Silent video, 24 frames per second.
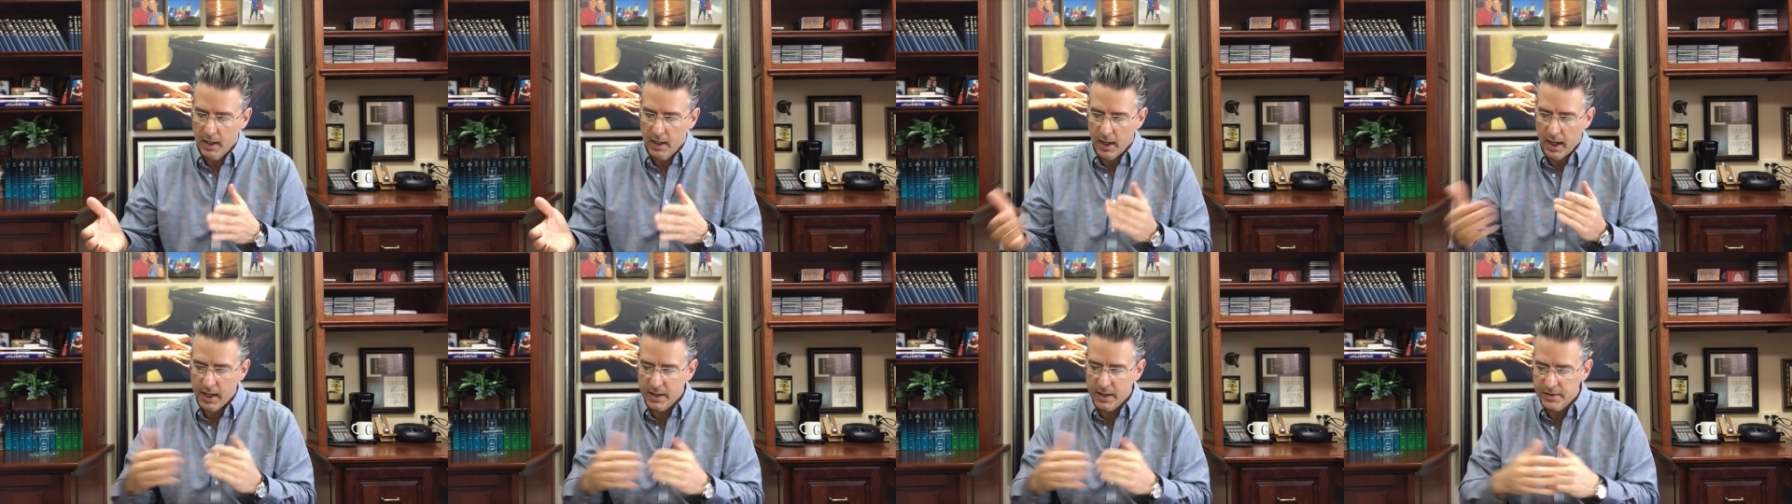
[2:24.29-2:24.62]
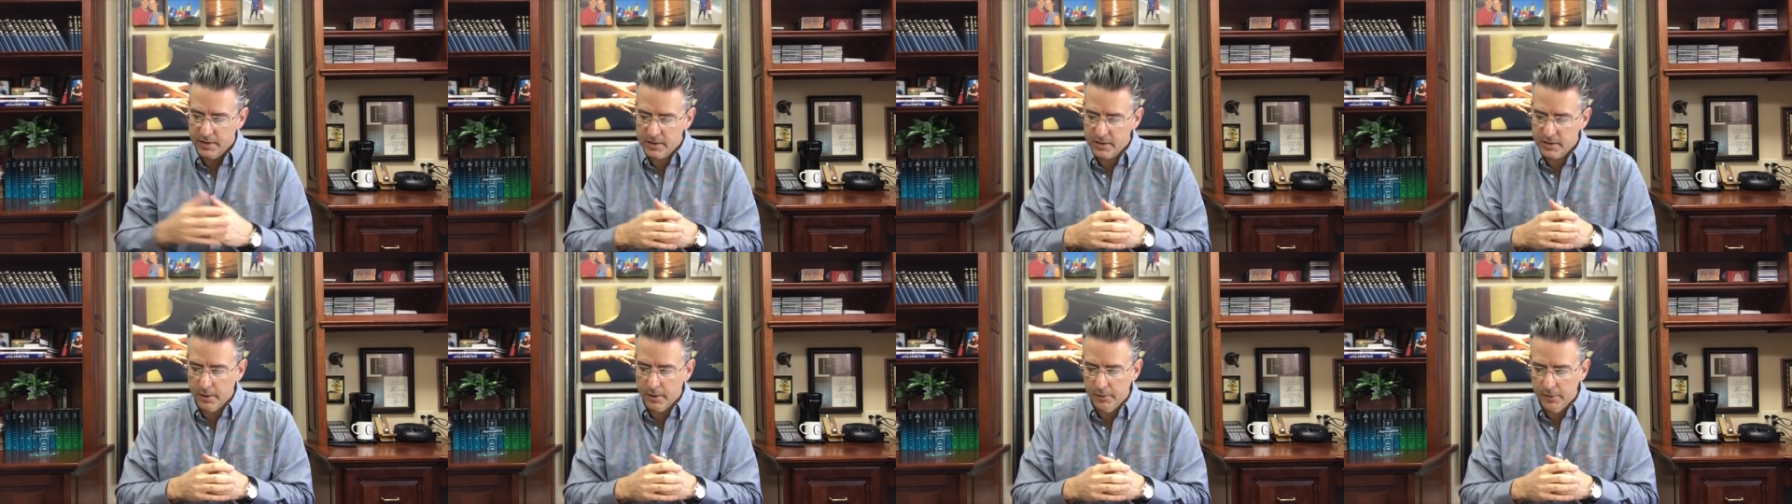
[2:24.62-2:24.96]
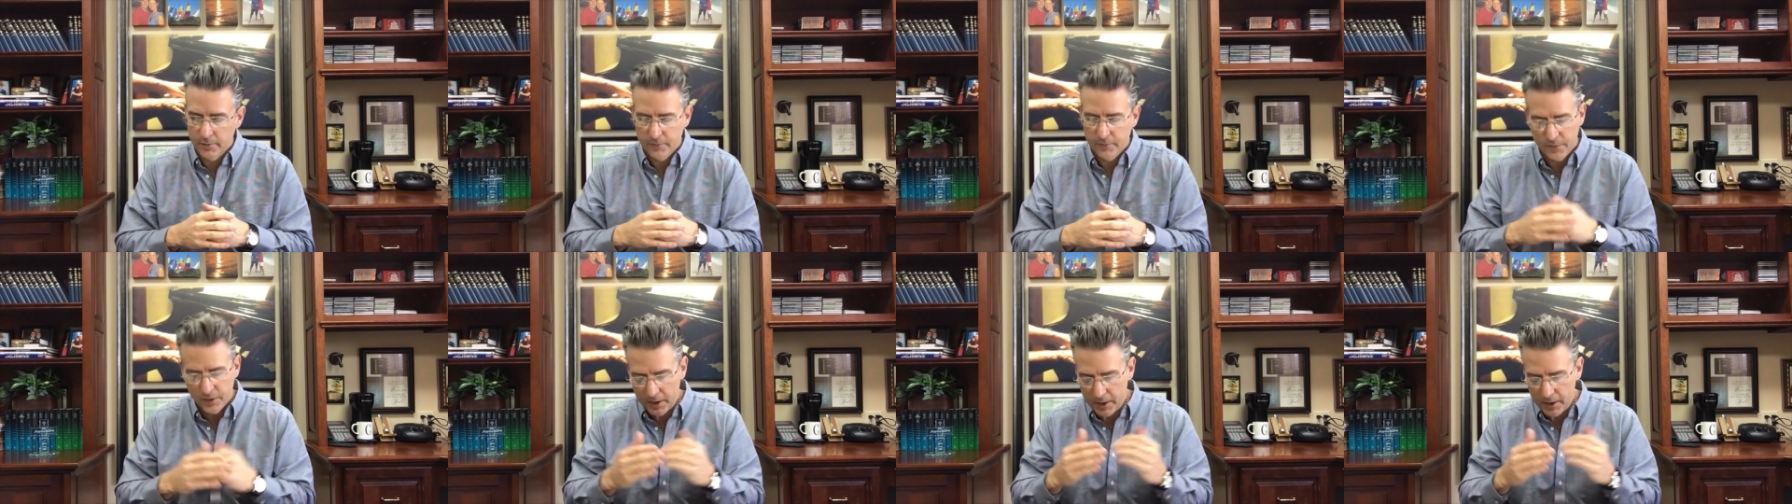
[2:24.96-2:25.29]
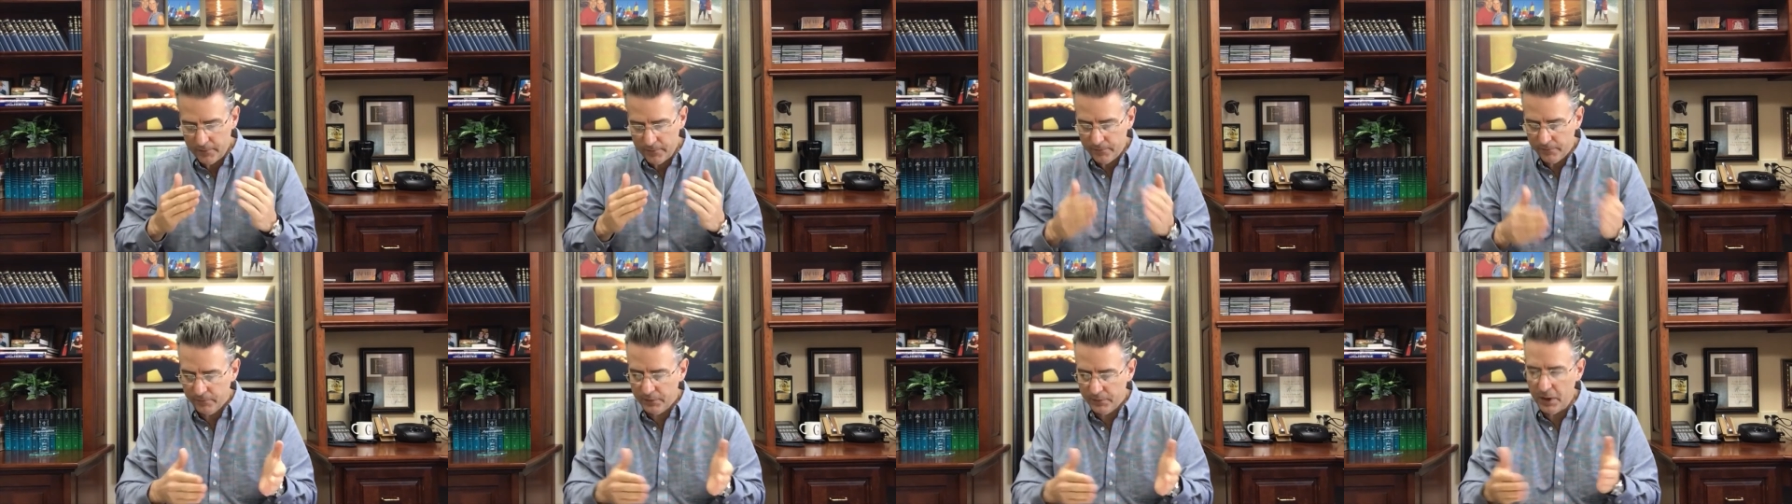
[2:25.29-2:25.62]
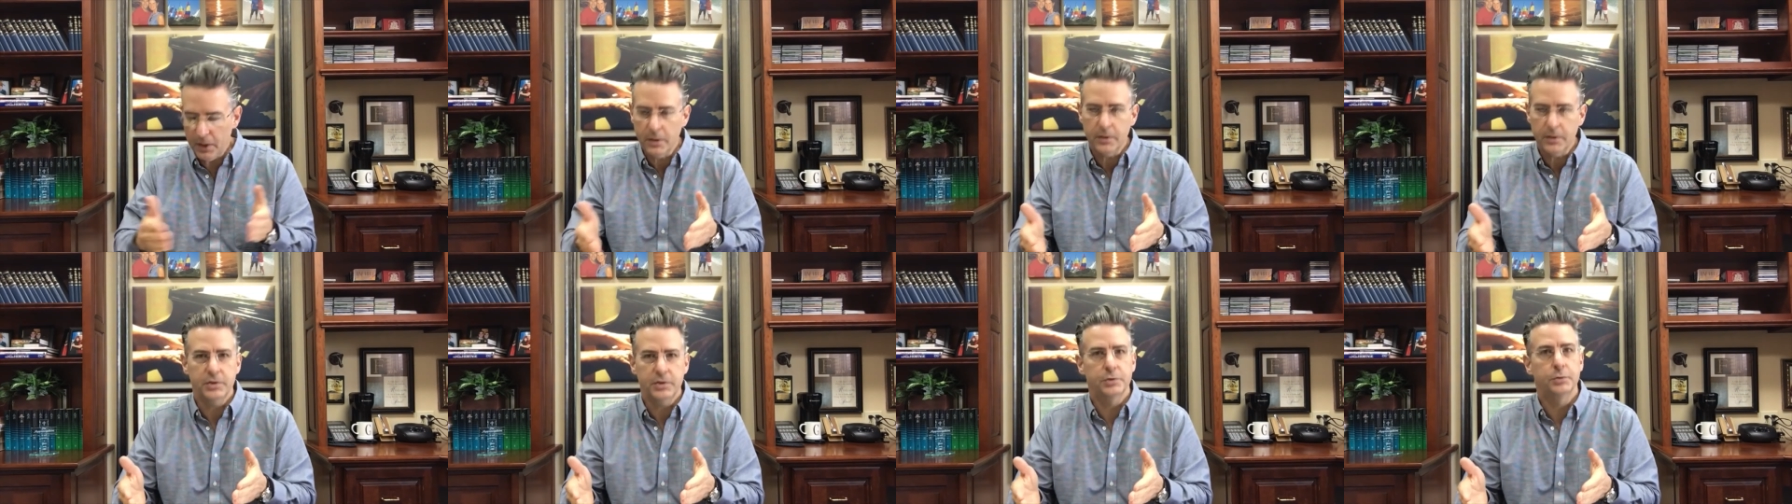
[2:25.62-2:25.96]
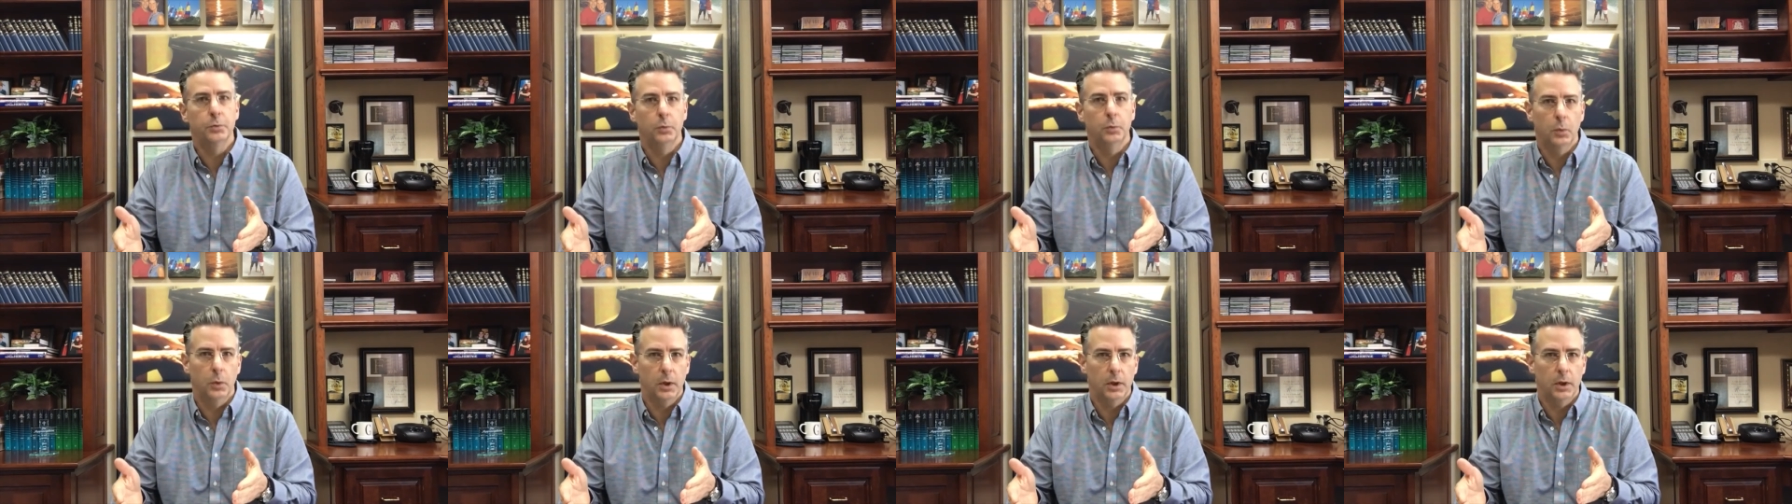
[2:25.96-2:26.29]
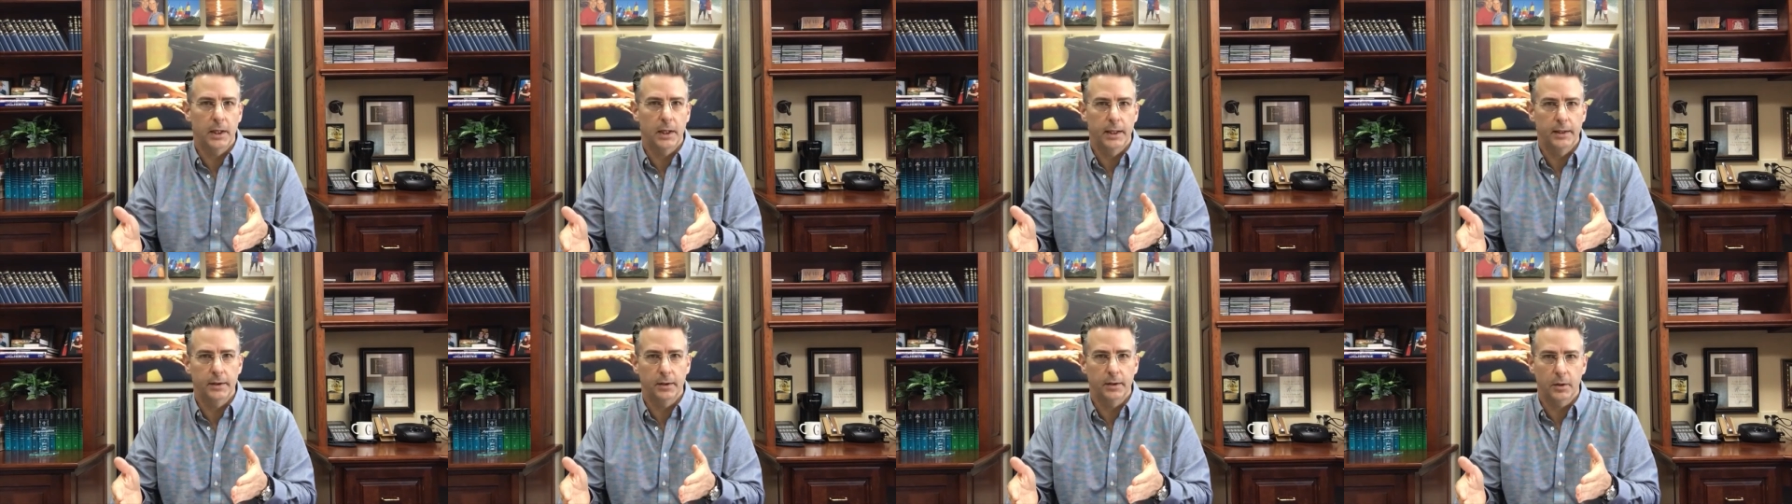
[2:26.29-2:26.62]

And so the very first one,